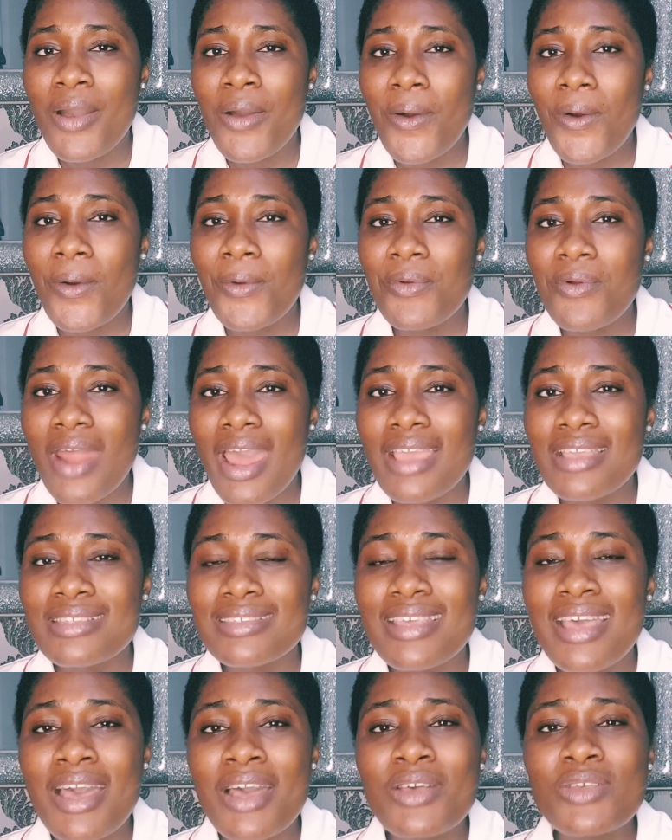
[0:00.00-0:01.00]
All right,
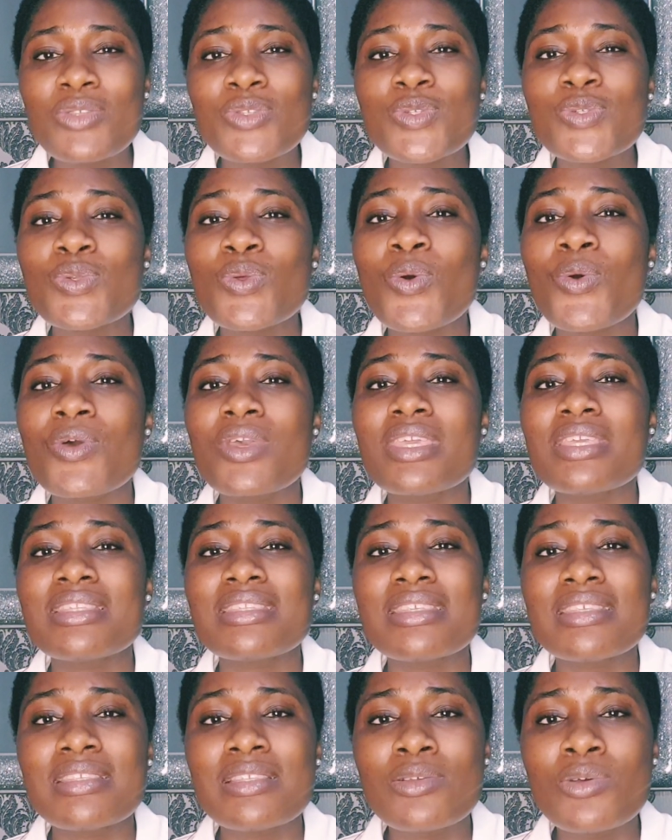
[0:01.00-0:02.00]
so
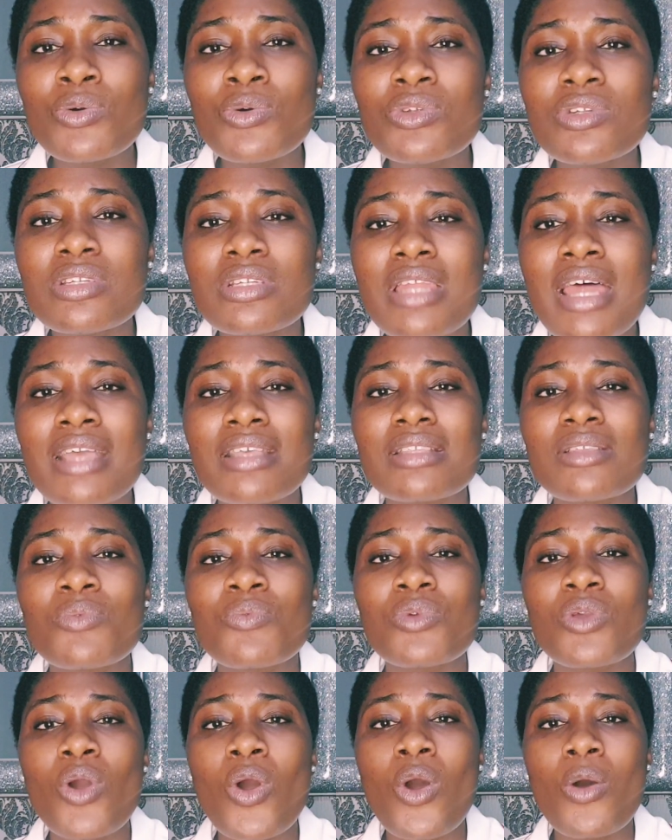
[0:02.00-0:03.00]
it is good that
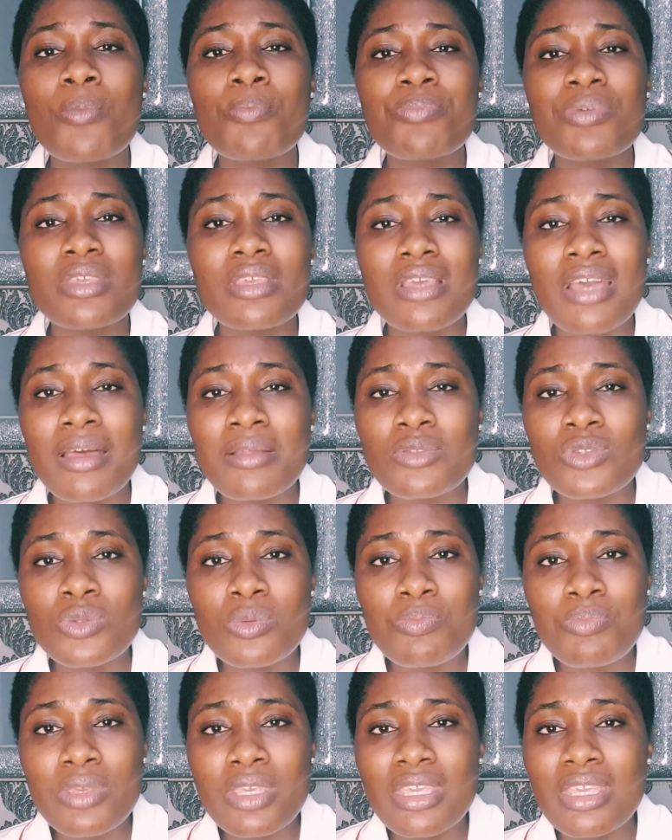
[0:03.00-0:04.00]
we all be and to
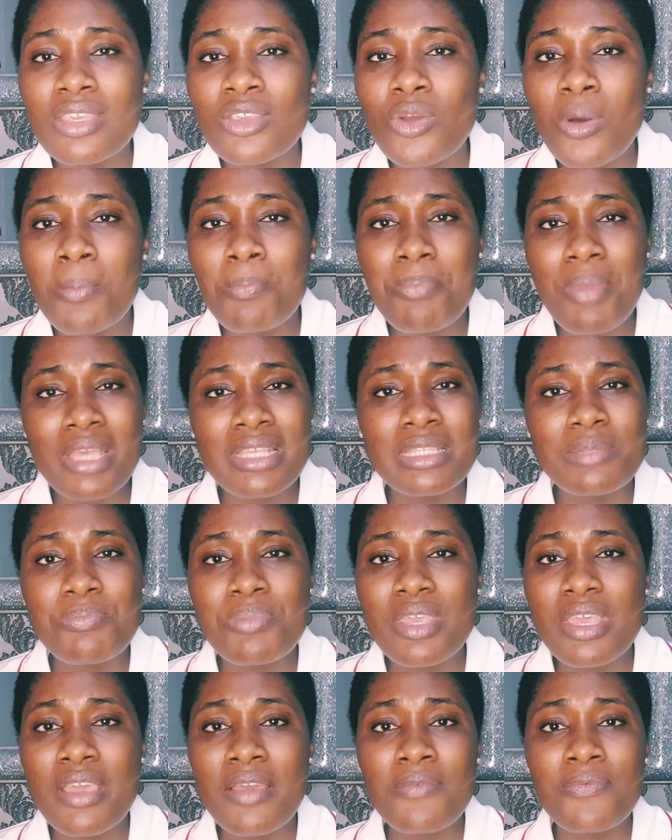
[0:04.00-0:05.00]
be in your best
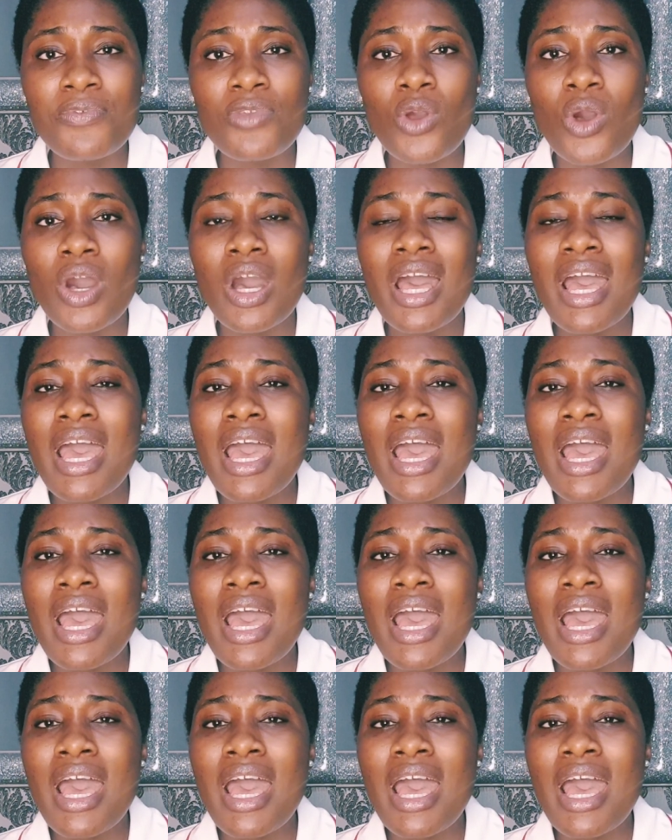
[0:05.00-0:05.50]
behavior,